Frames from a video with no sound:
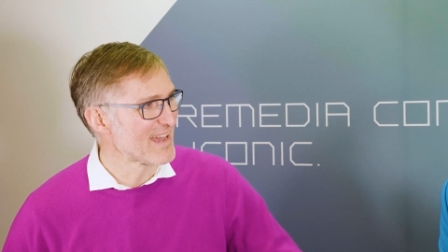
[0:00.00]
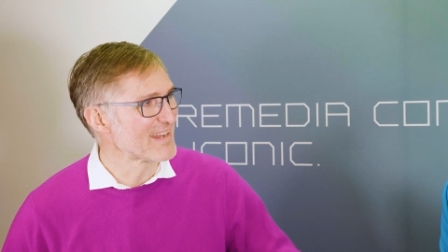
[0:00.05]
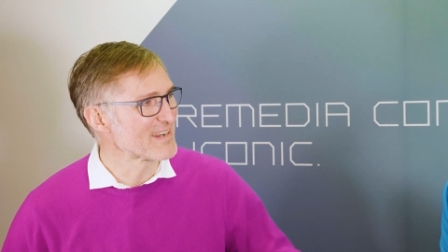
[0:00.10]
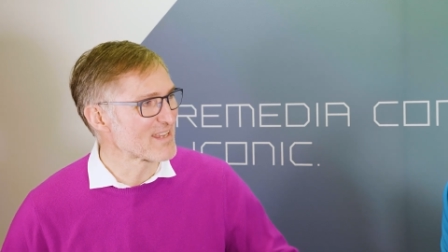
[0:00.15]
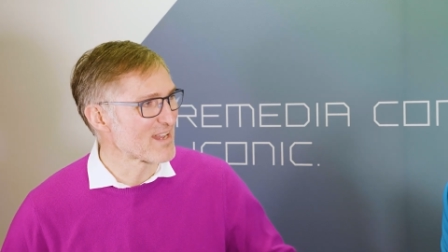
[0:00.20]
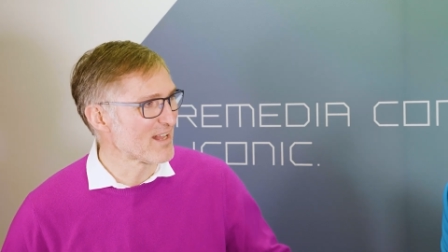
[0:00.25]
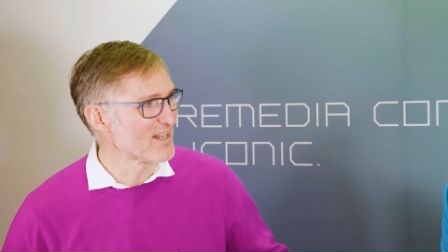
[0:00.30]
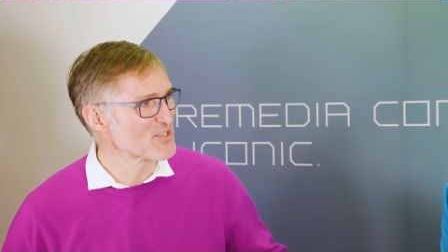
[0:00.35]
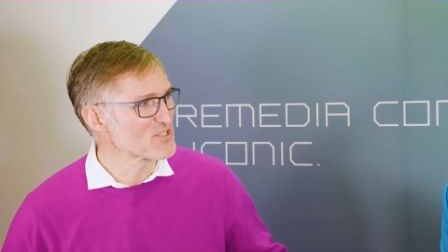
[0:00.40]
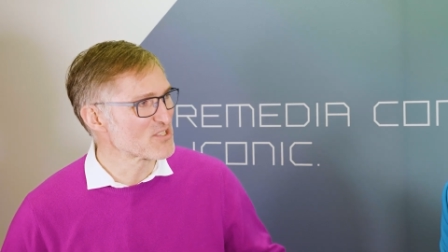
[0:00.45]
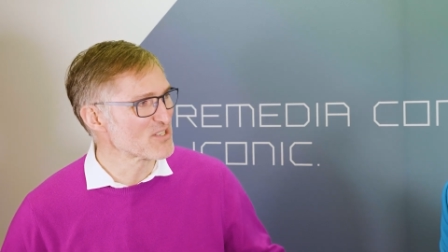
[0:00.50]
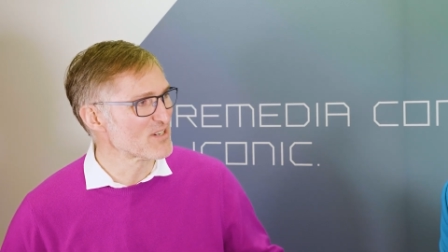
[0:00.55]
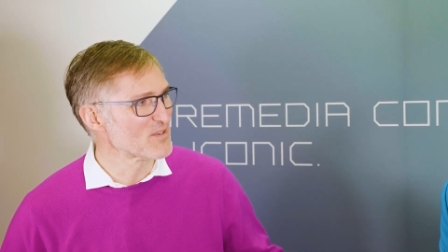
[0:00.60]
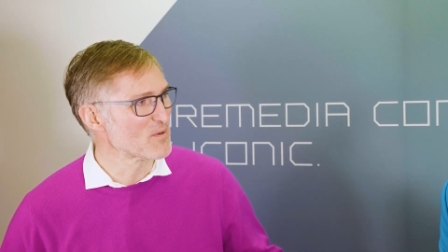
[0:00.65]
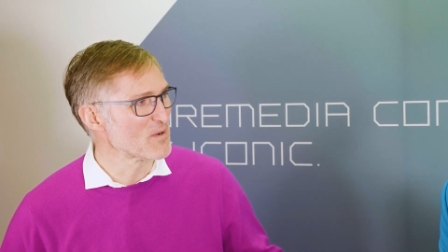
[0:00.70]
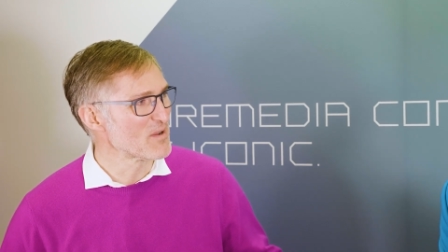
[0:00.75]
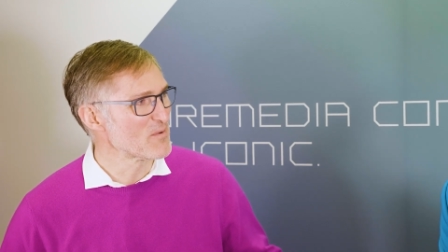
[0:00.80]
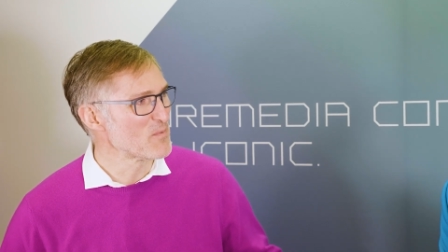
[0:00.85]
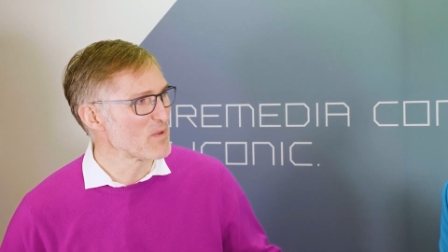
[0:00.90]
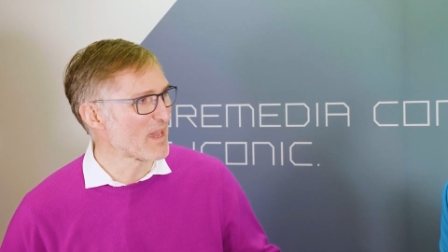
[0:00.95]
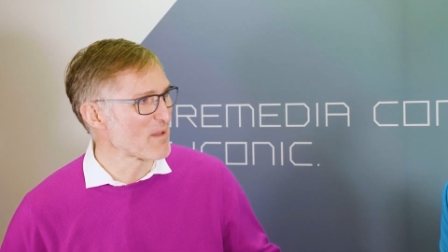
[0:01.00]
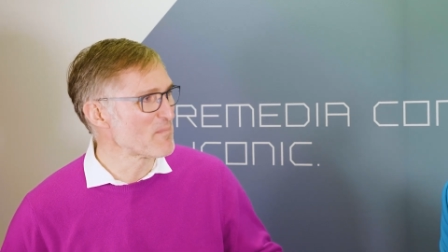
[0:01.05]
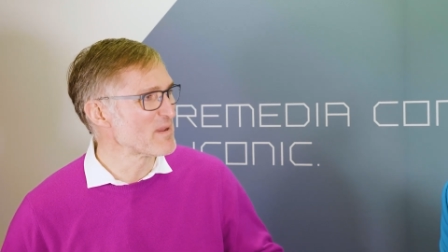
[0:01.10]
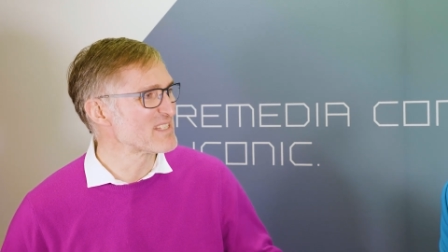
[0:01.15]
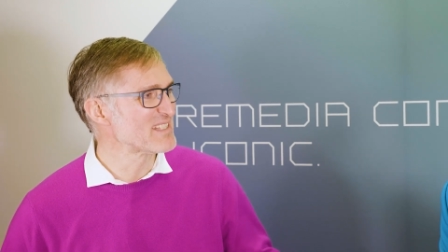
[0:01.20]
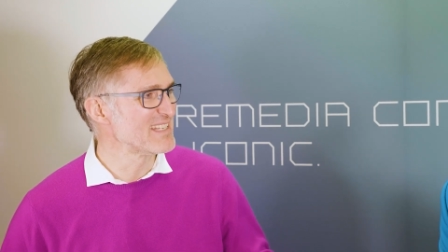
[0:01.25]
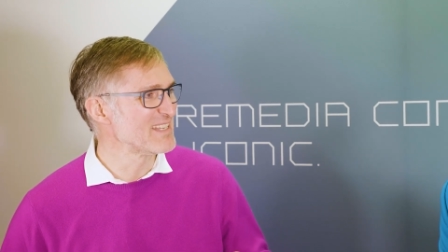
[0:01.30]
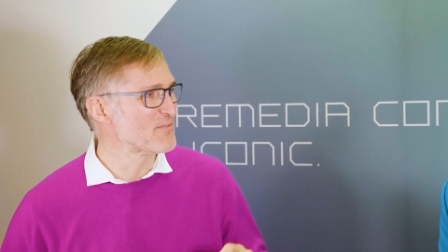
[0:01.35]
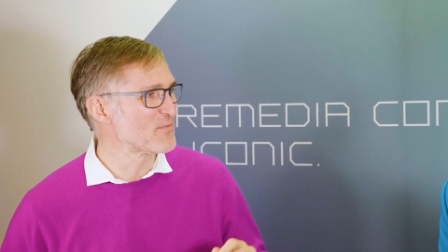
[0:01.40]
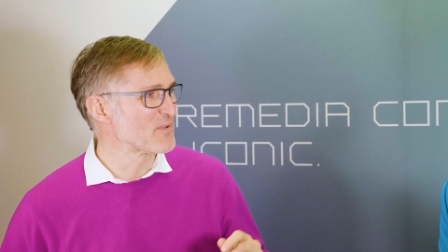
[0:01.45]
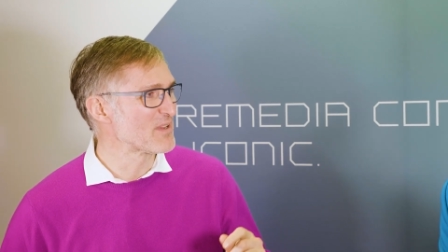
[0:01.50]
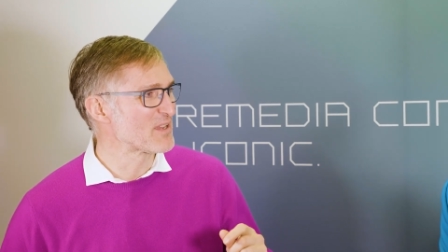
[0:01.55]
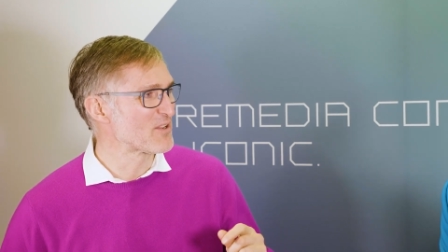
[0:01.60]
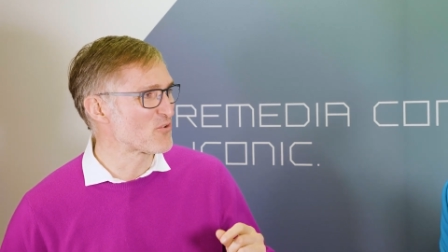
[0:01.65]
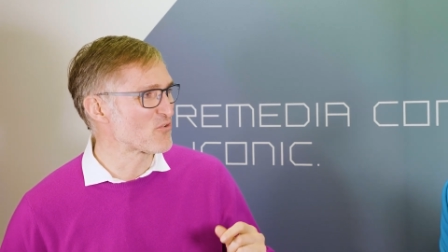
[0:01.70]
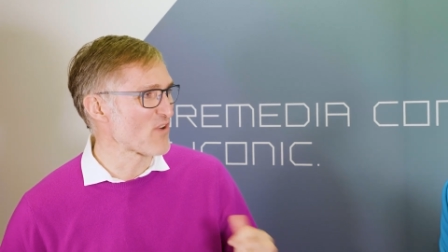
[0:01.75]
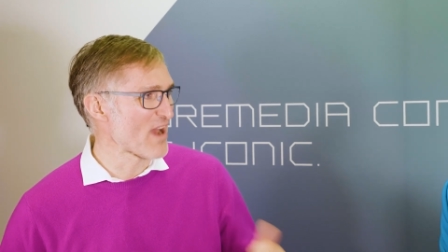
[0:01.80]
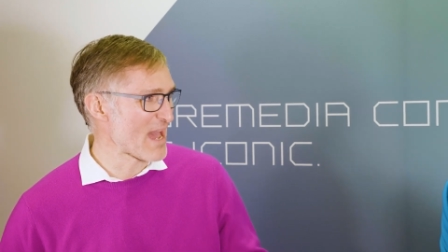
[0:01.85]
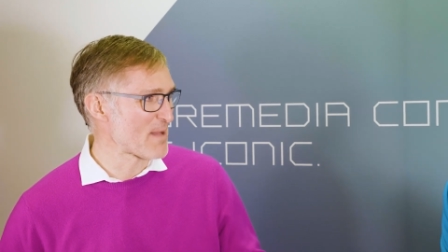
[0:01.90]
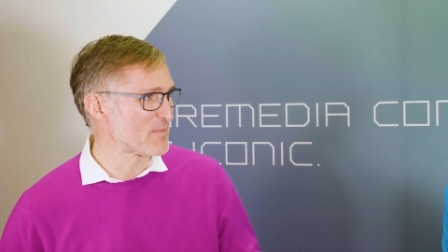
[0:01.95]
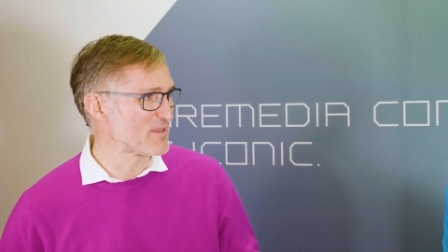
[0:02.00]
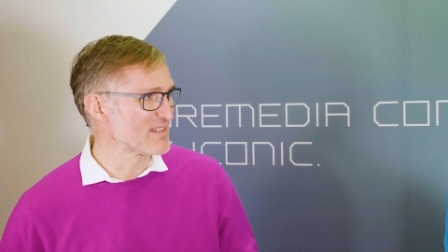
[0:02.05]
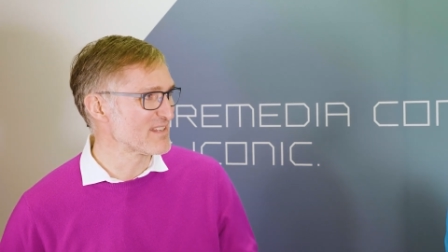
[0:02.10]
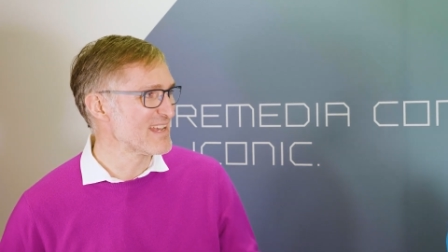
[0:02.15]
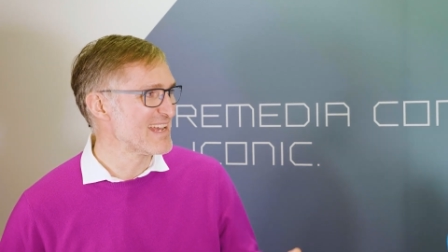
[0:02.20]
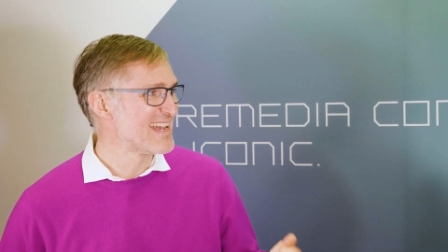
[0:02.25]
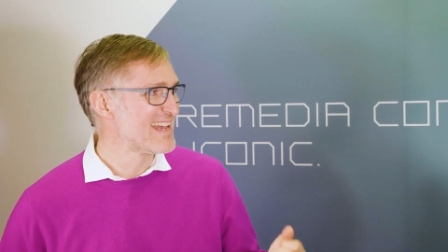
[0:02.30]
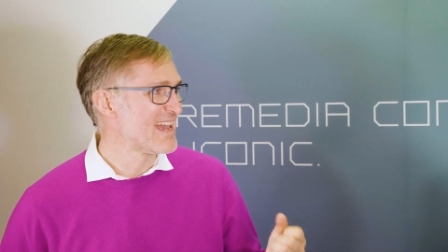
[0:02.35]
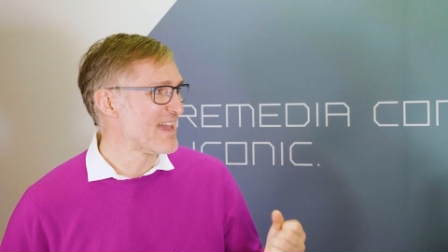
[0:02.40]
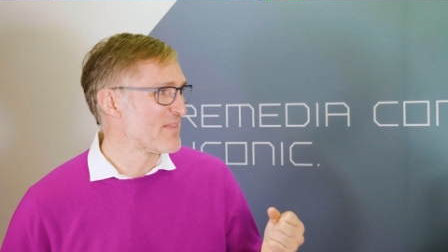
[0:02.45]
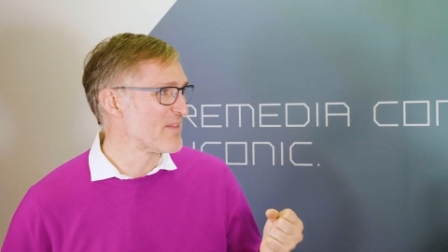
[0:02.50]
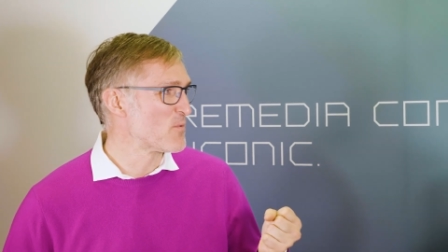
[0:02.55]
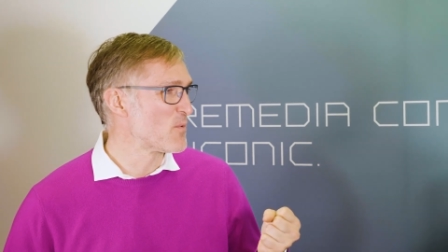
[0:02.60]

And culture, we can basically grab it yep.